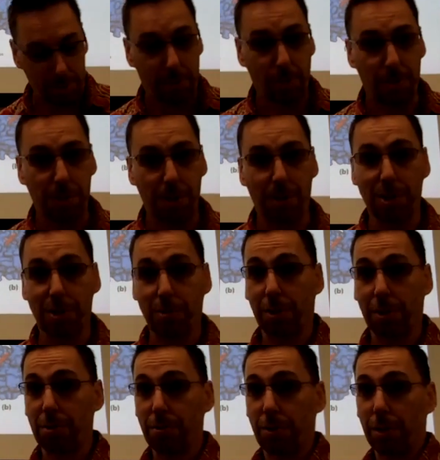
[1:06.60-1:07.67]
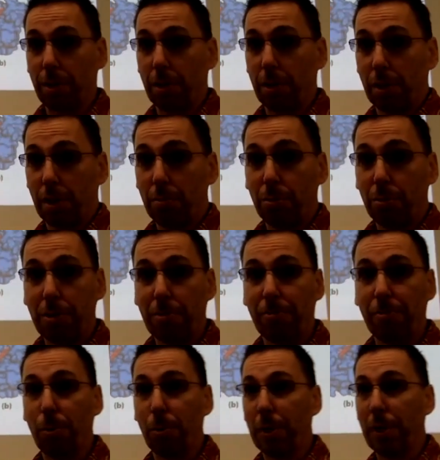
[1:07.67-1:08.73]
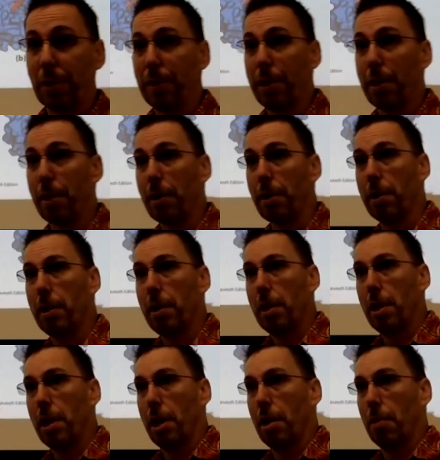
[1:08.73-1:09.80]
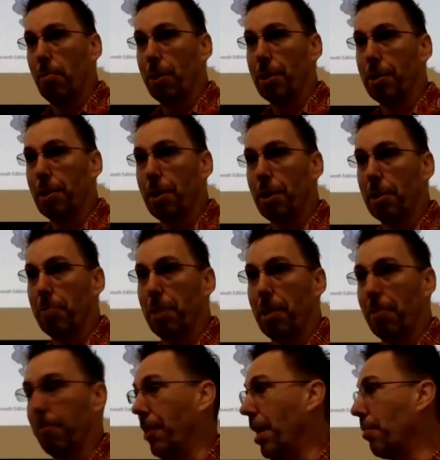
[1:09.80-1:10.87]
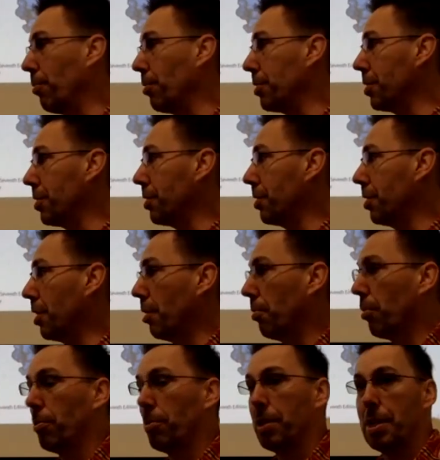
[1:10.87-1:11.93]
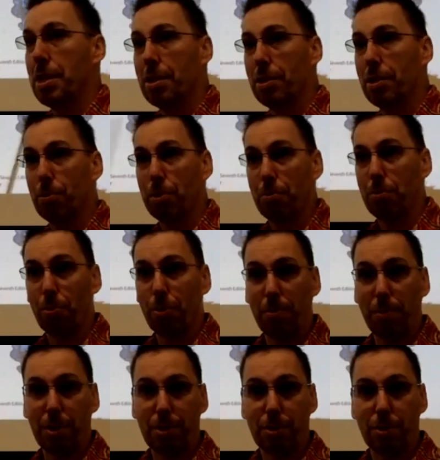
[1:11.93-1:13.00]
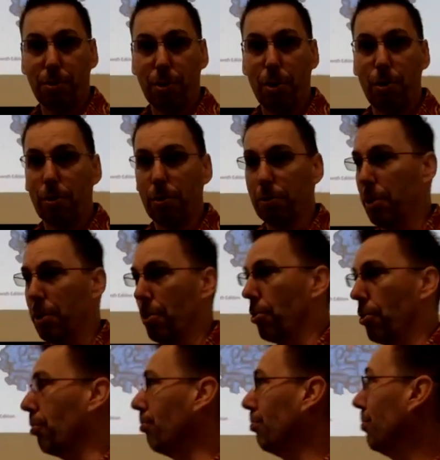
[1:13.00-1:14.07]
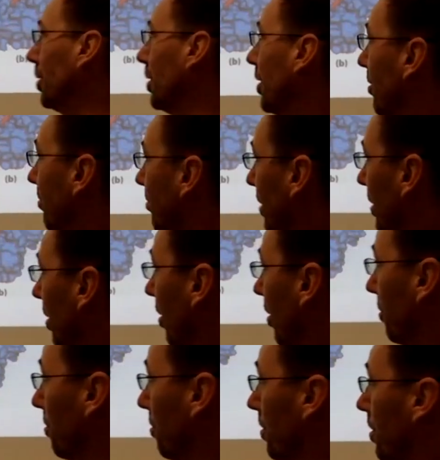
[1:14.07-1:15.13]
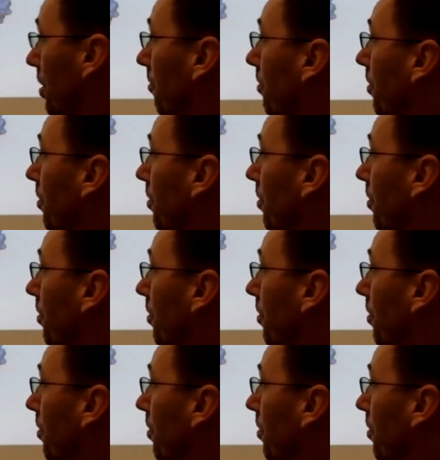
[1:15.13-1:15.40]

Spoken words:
tertiary structure, the complete folding in there. We talked about fibrous proteins, which are pretty much long, linear, all sorts of stuff